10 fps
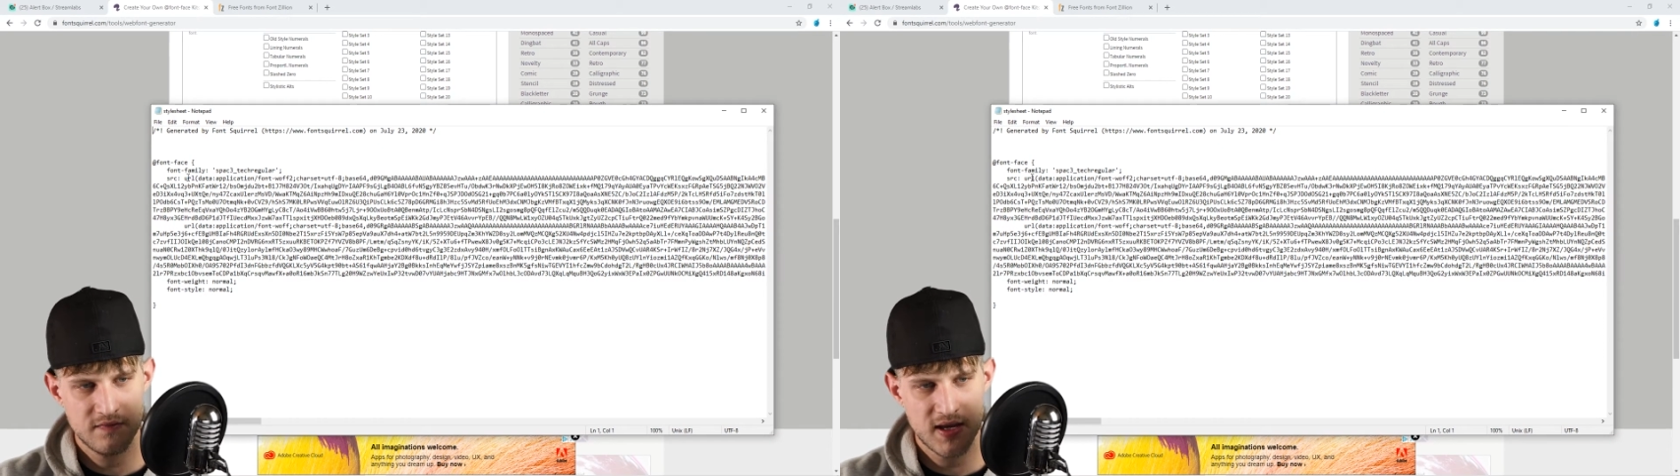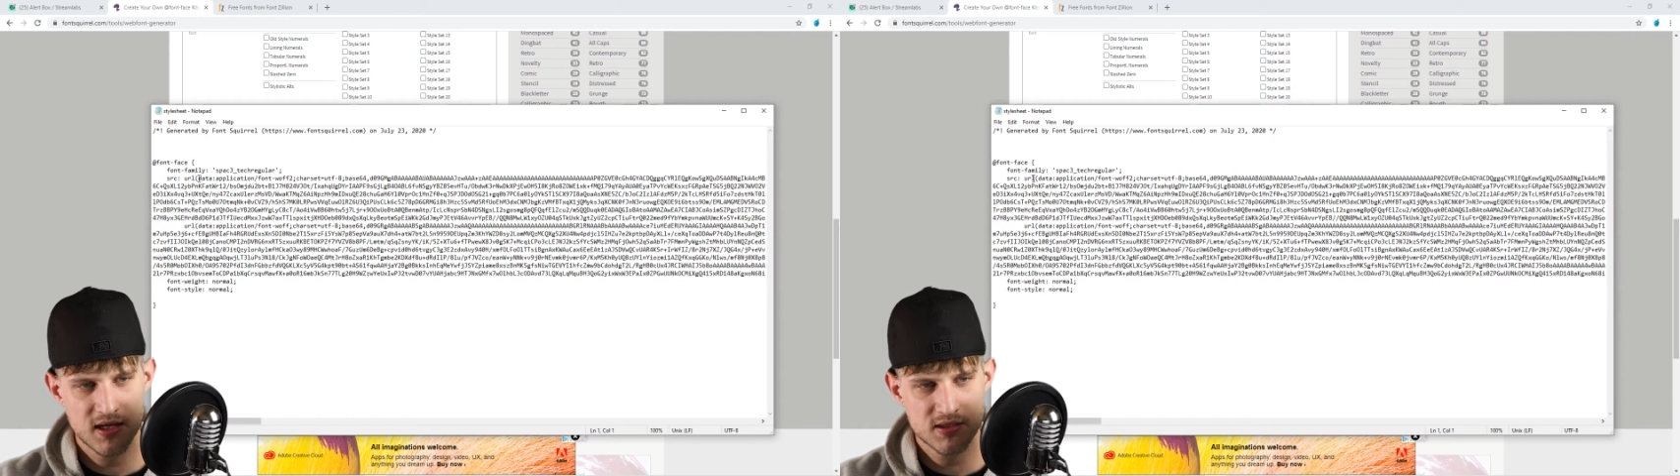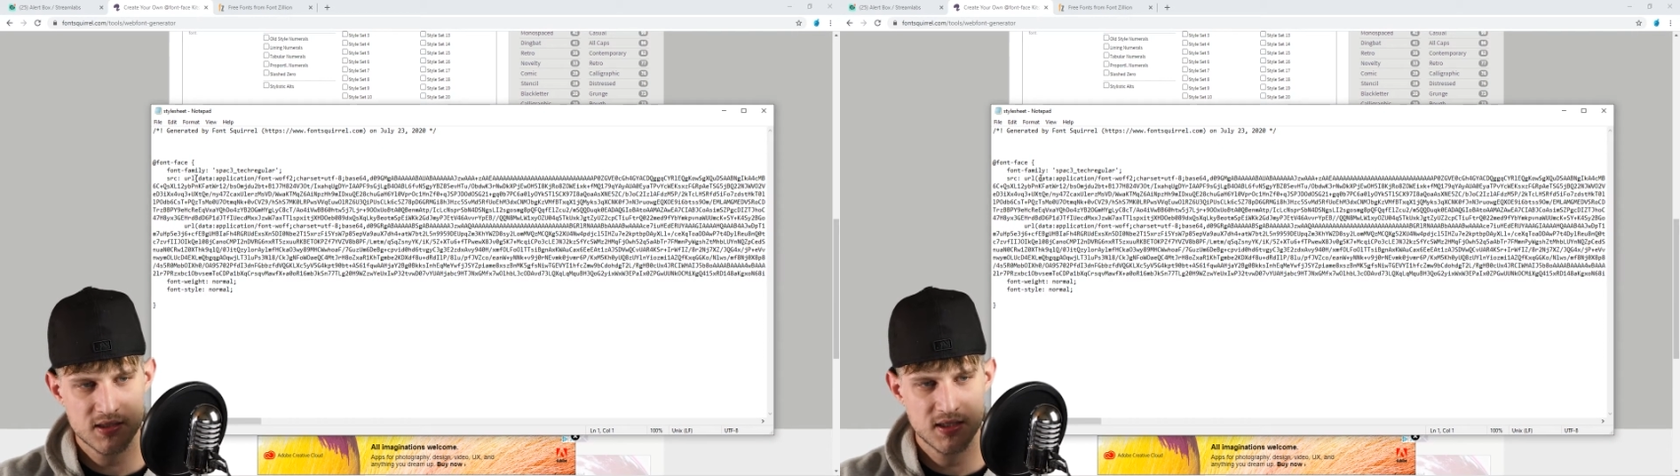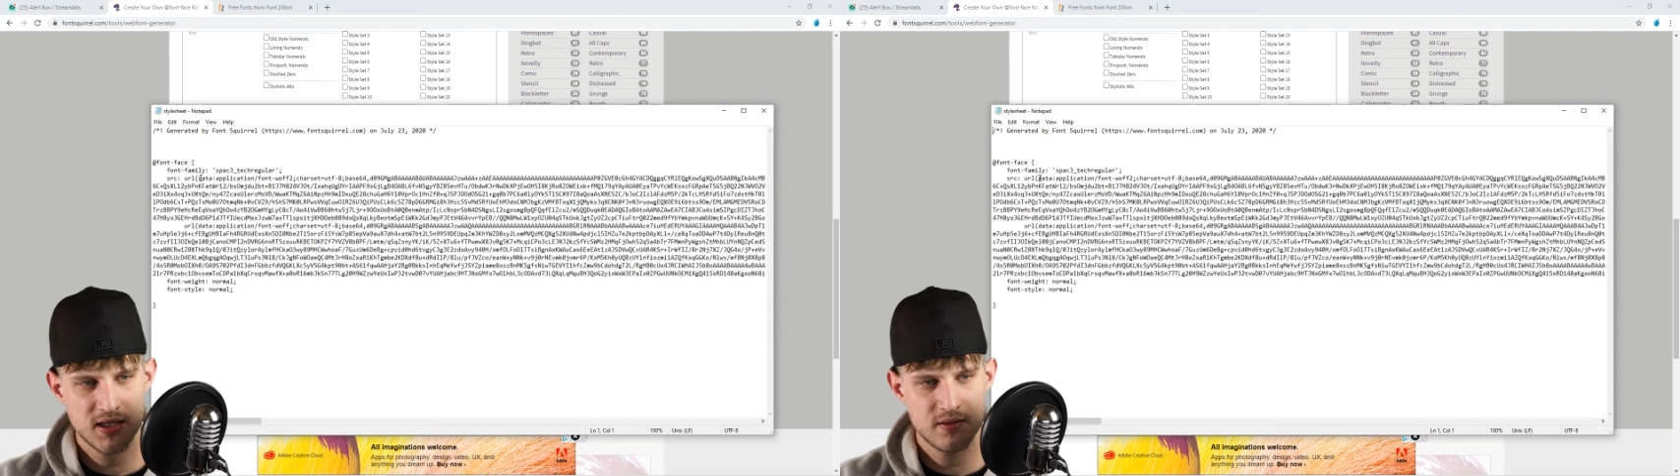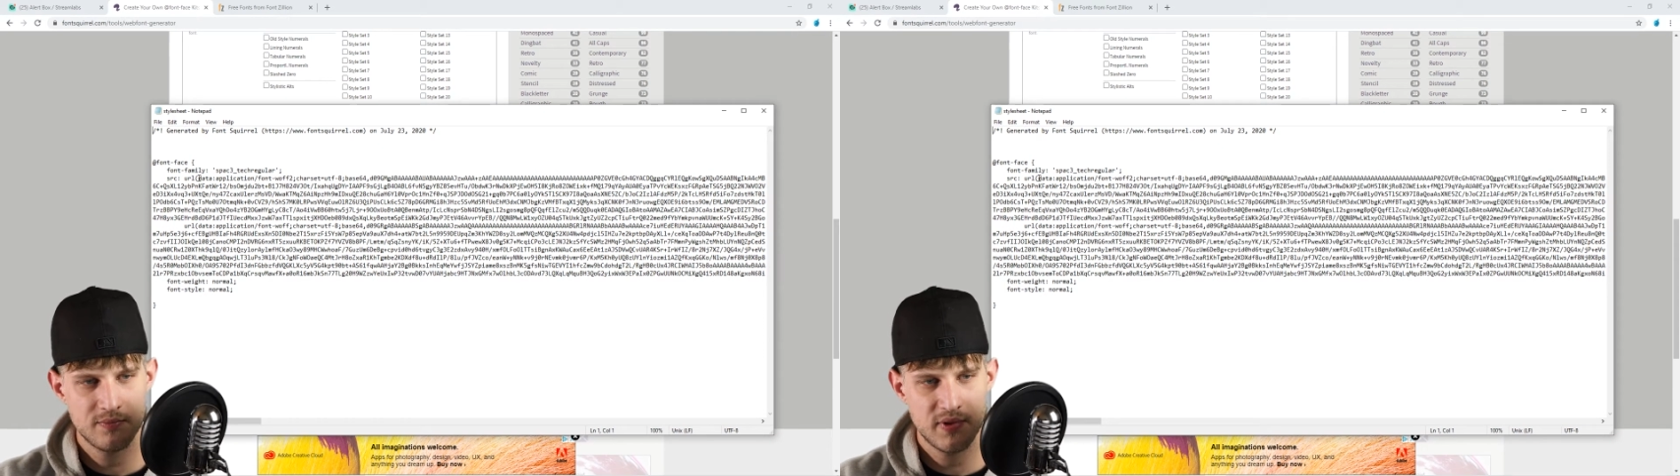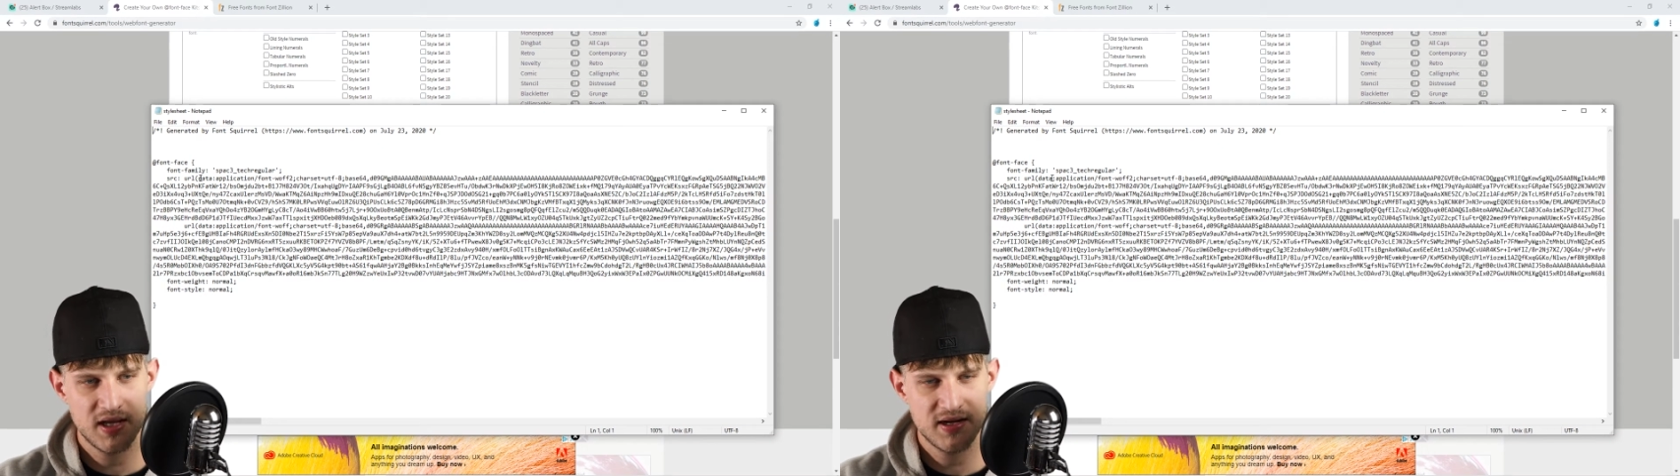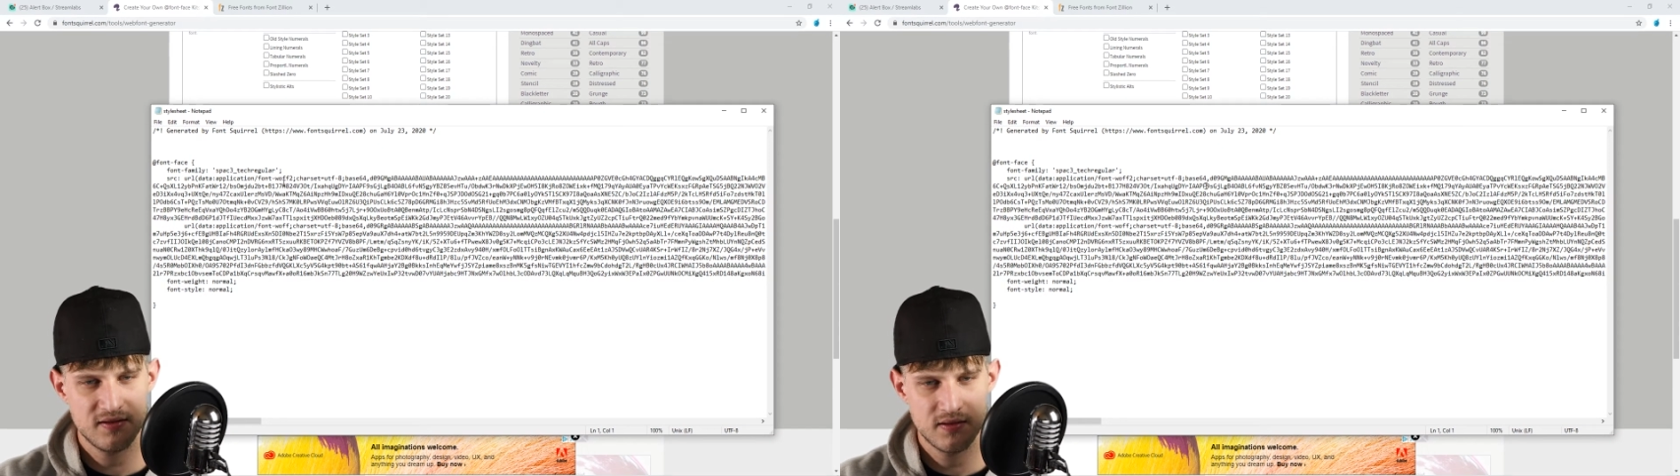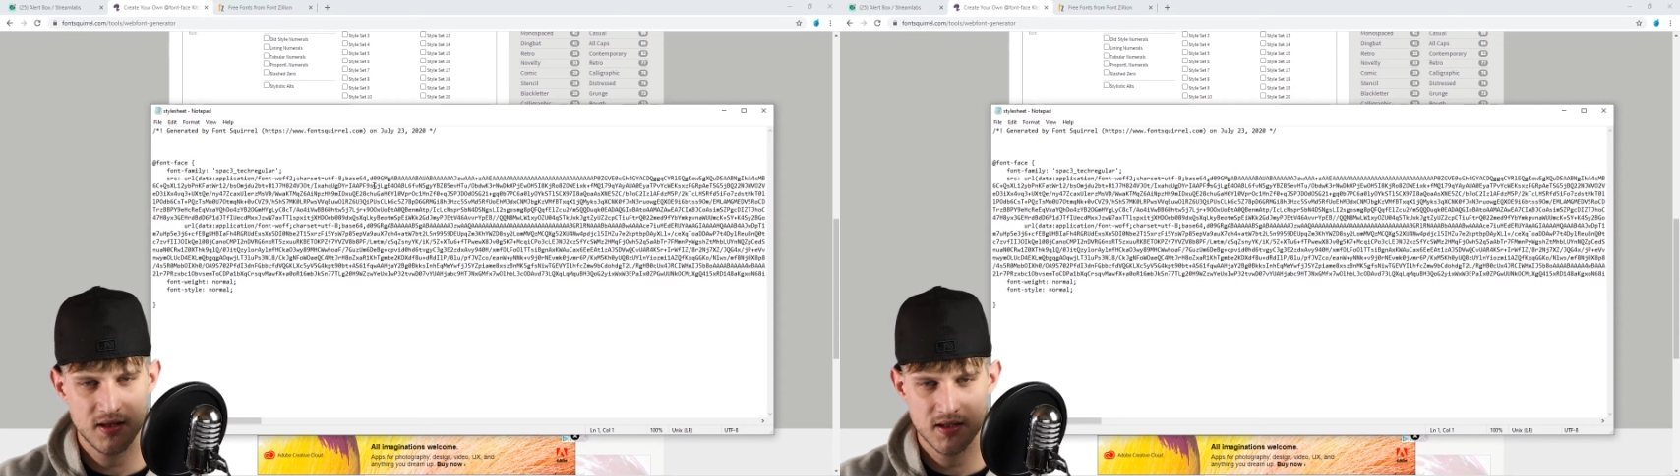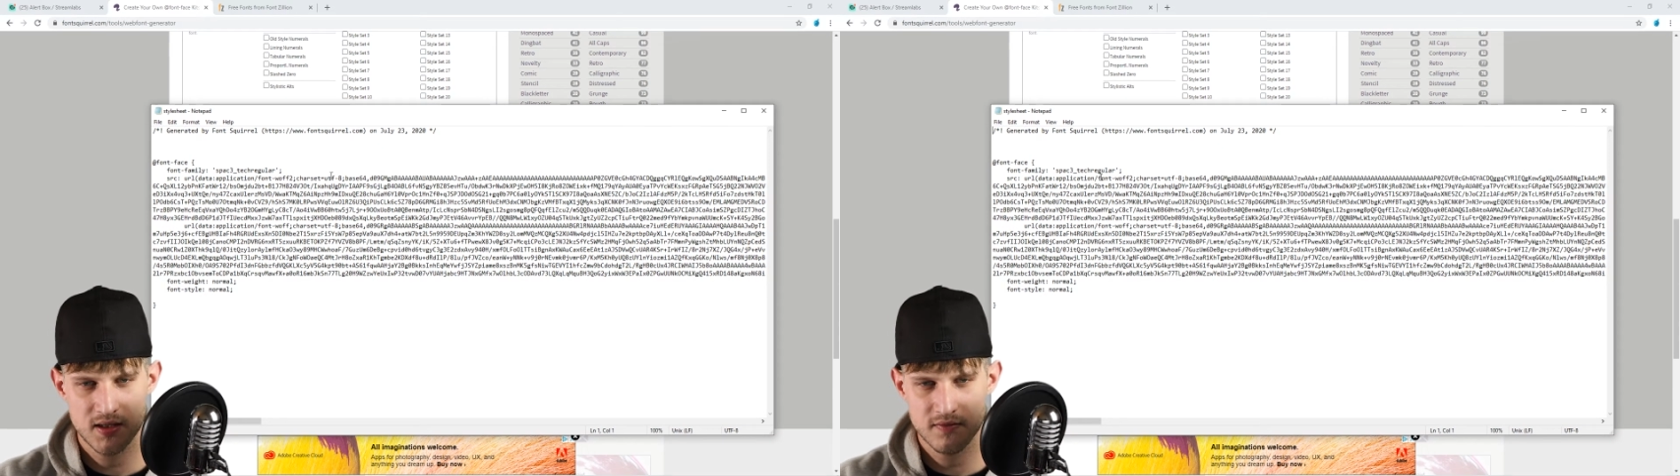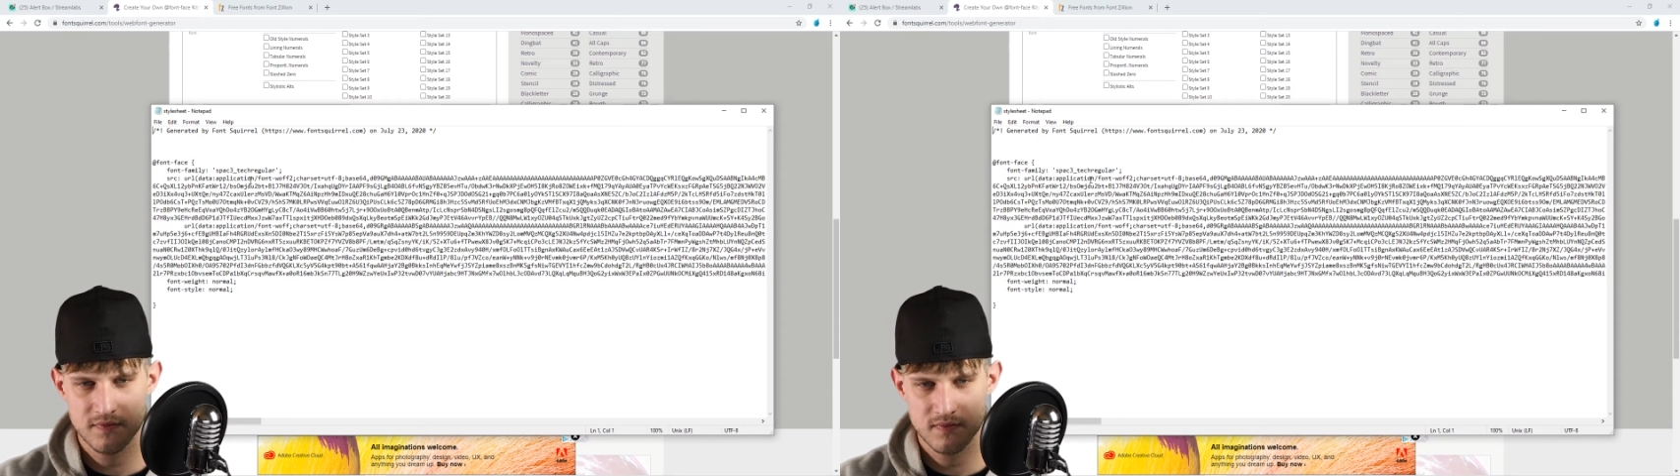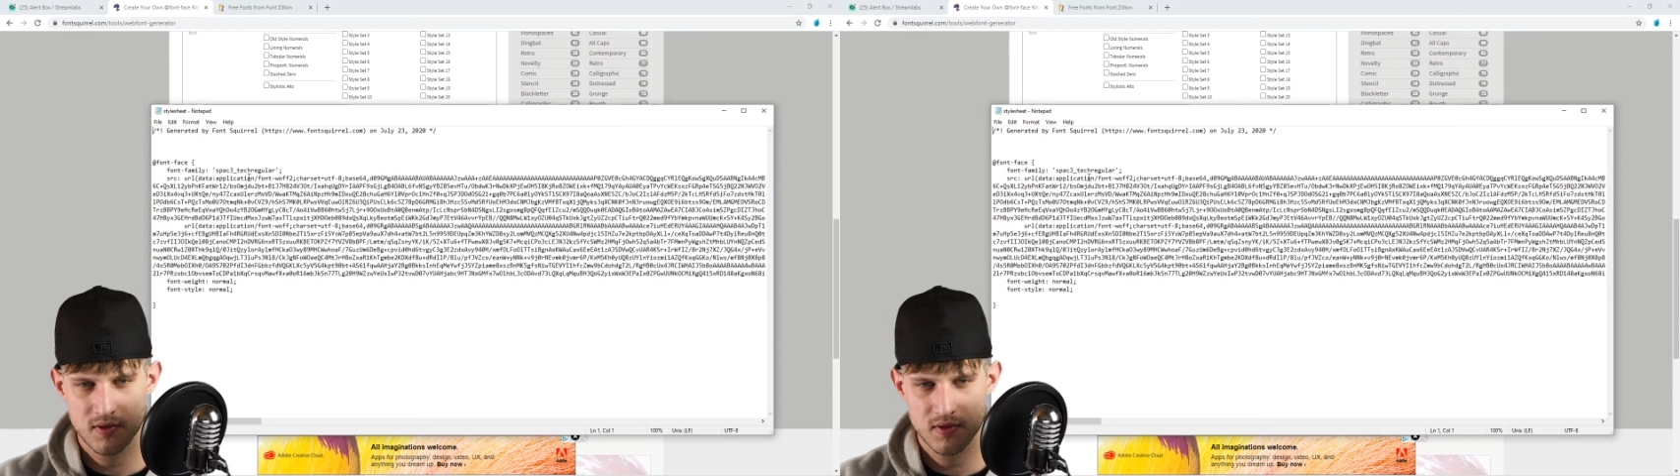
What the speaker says: actually embedded the